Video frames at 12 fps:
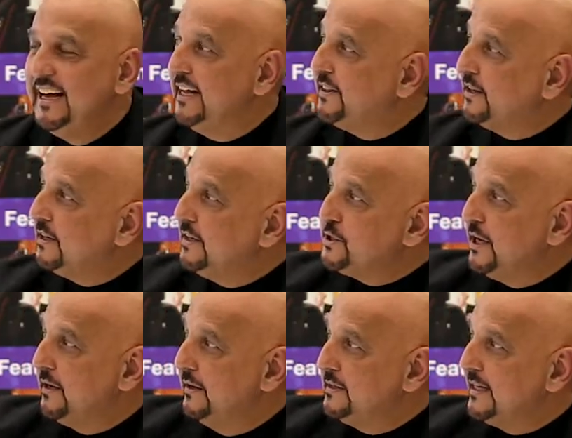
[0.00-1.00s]
Ethical
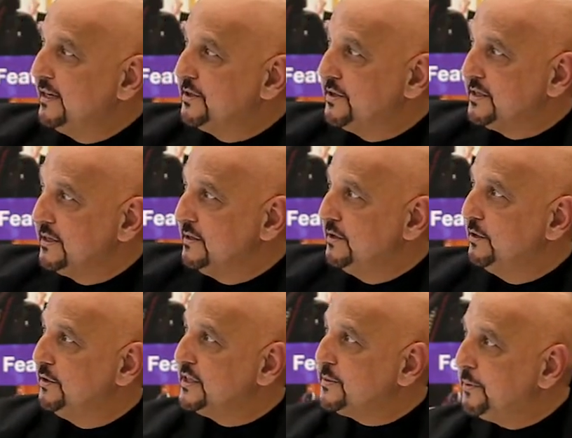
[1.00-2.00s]
intelligence, and
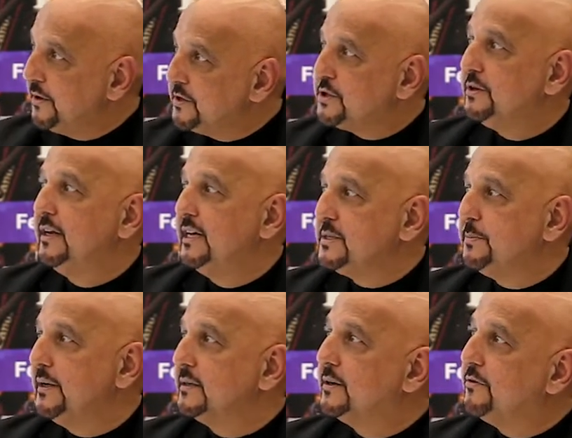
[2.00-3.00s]
the spiritual
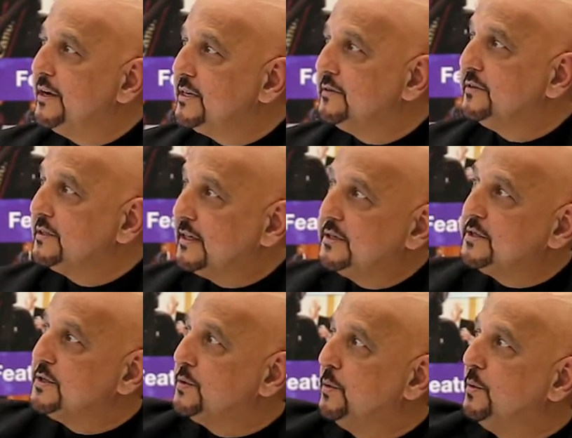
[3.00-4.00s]
aspect, creative
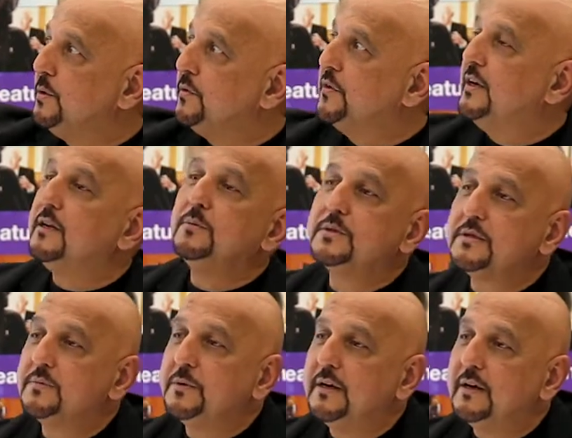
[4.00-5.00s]
intelligence, and all of the elements
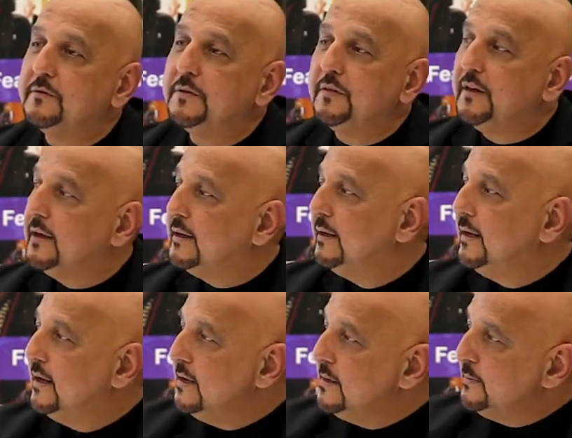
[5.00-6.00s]
that we have in there,
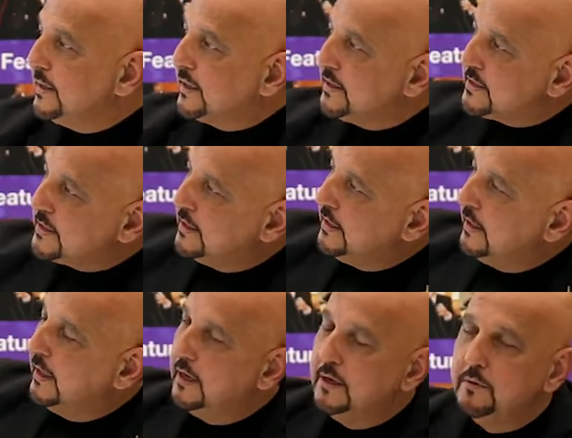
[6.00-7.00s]
because
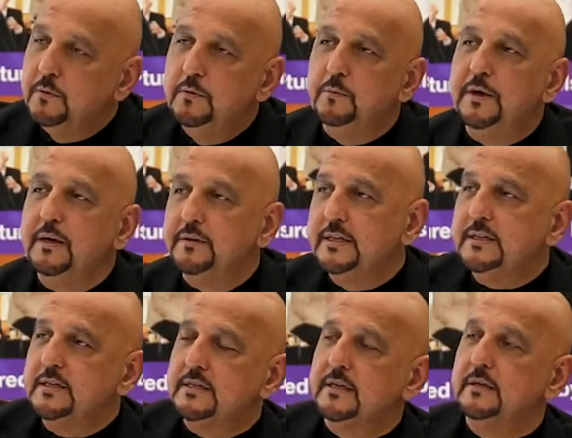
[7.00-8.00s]

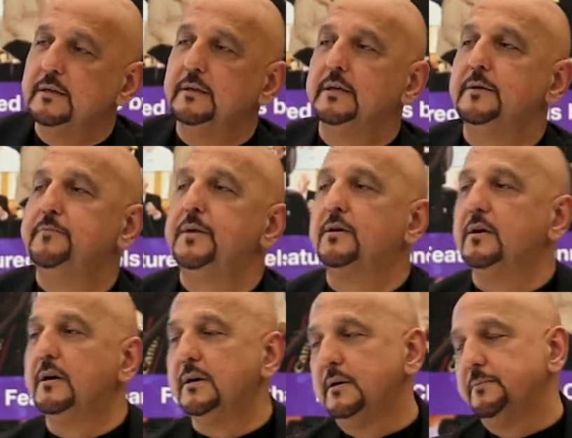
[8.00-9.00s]
this is a
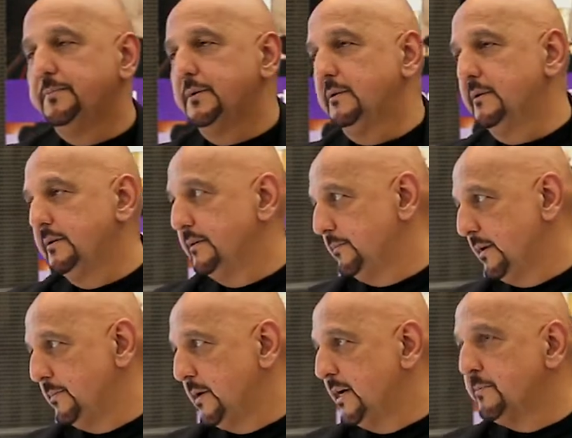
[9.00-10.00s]

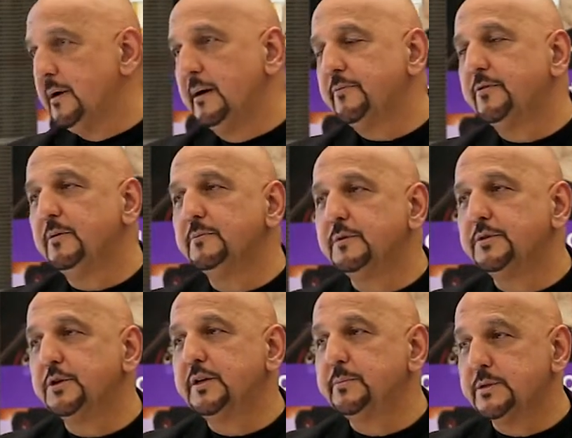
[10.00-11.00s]
mind map from
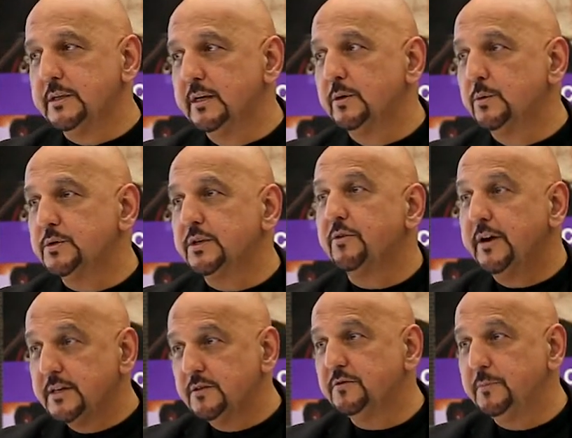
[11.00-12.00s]
Tony Buzan, who's the
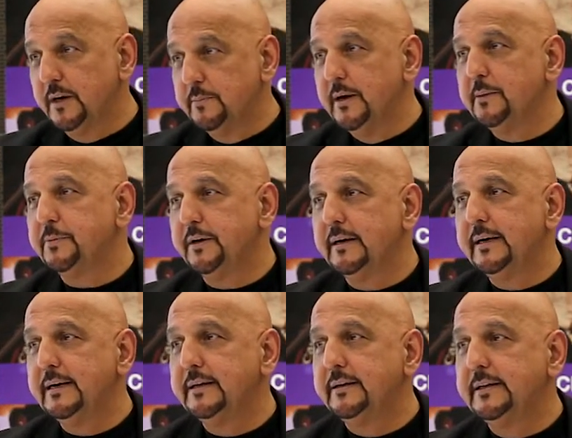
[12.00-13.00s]
creator of mind mapping,
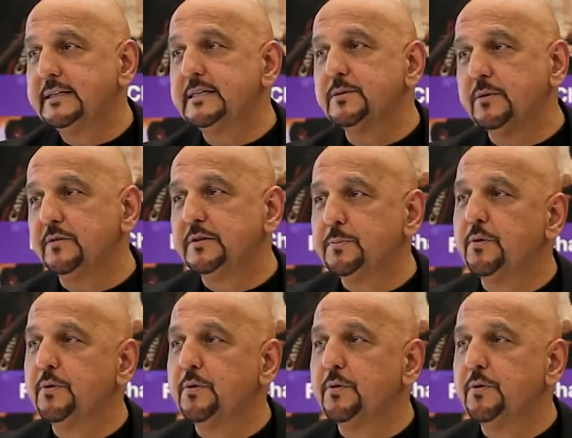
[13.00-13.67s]
and this is one of his